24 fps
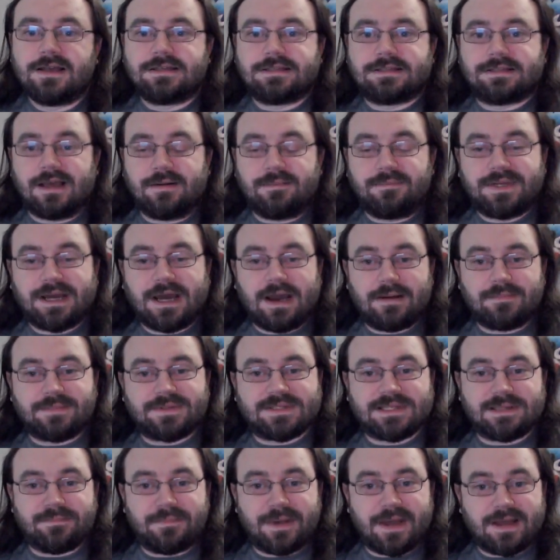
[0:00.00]

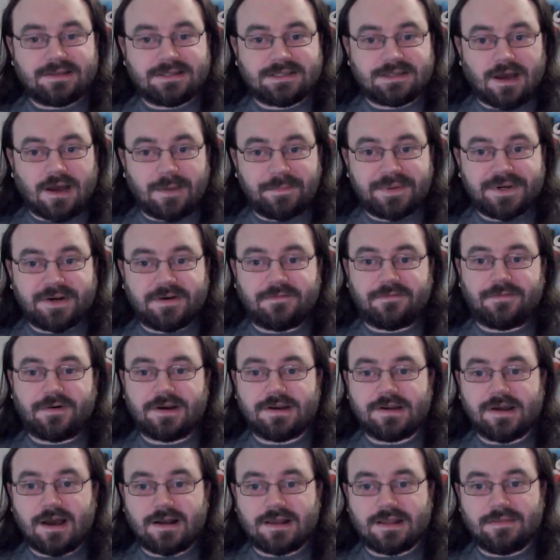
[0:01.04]
Sometimes the best option
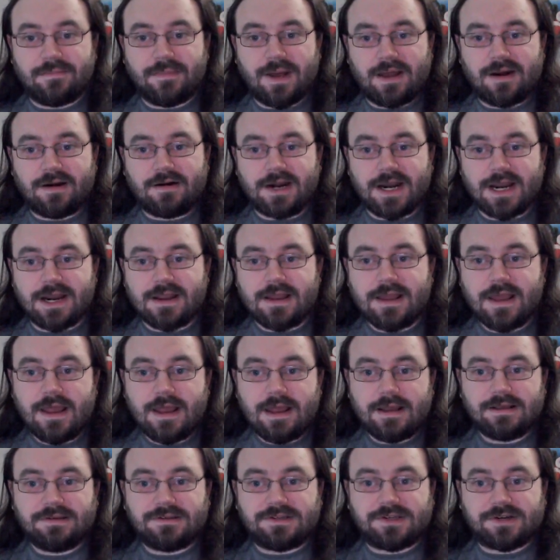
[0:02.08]
for a documentary
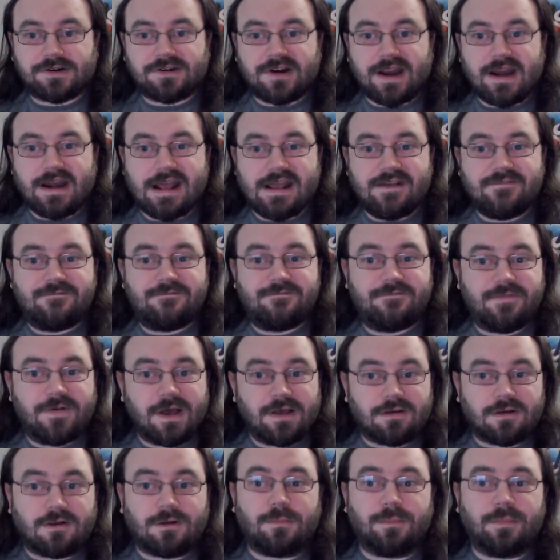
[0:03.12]
is to create a
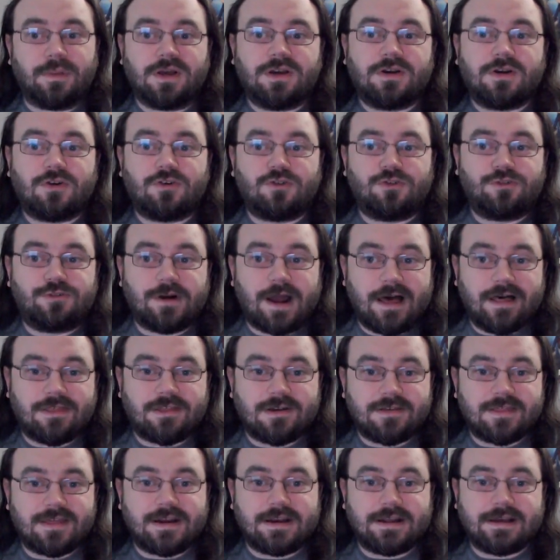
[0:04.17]
film
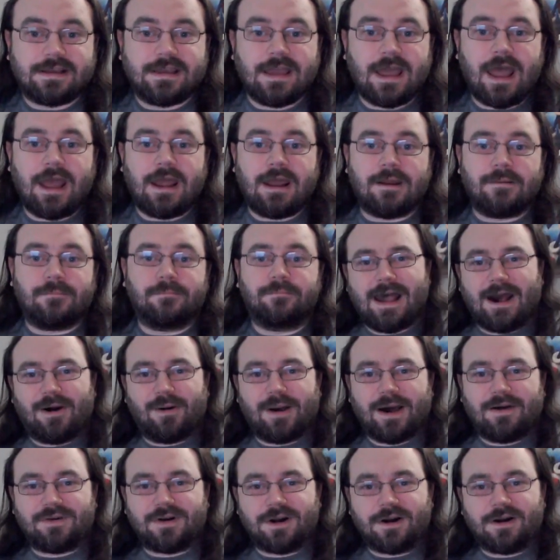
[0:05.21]
rather than a game.
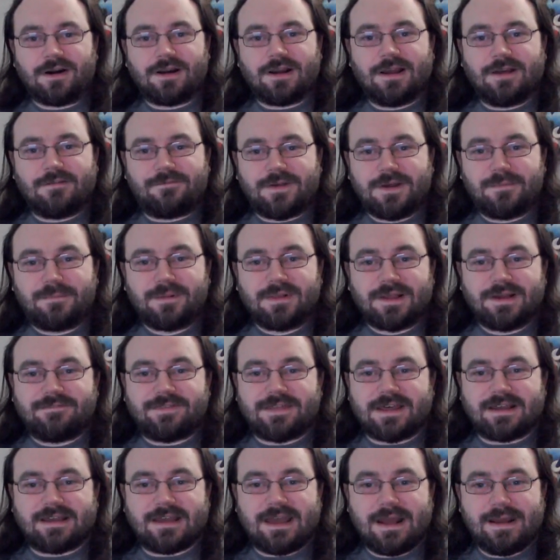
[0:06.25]
However, if you
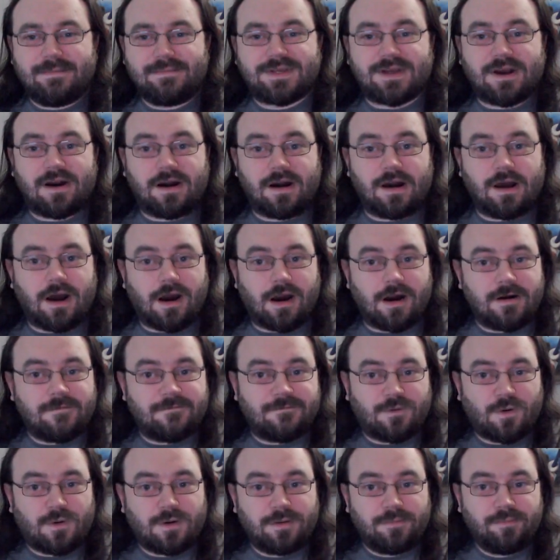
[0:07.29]
believe that games are an
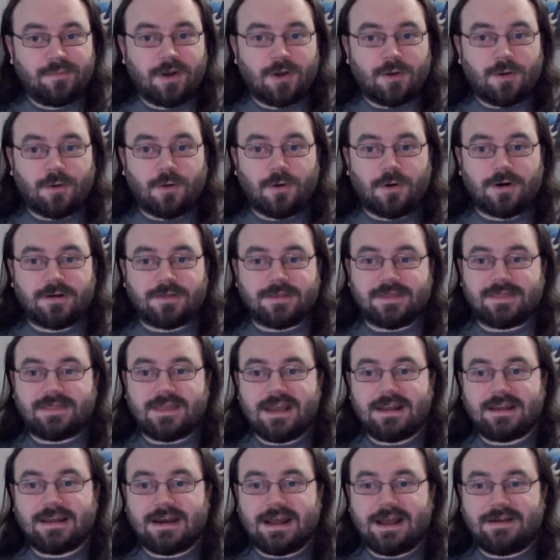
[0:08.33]
art form, or that
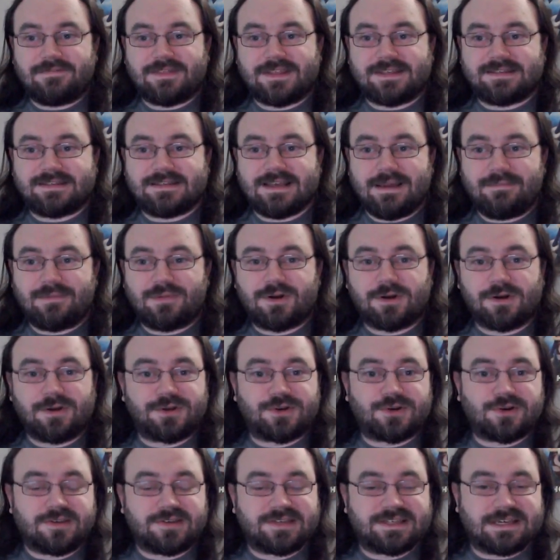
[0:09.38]
they can have the same
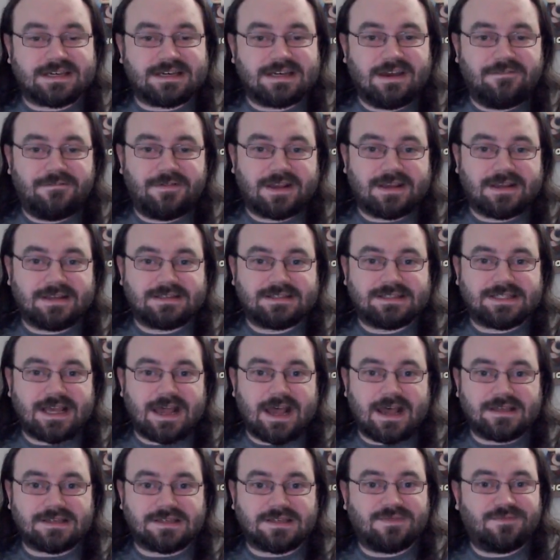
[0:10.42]
cultural
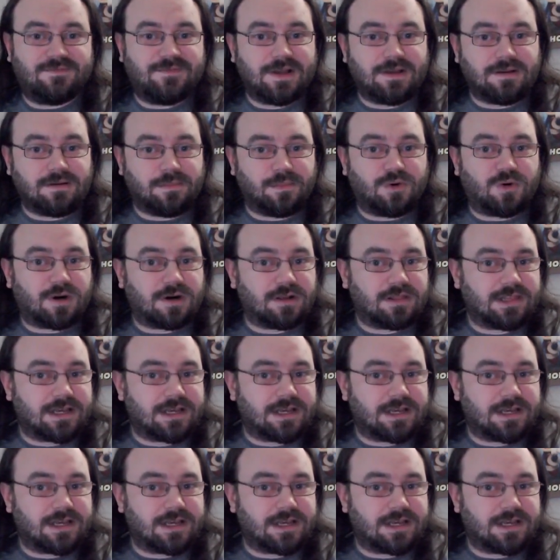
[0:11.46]
significance as film or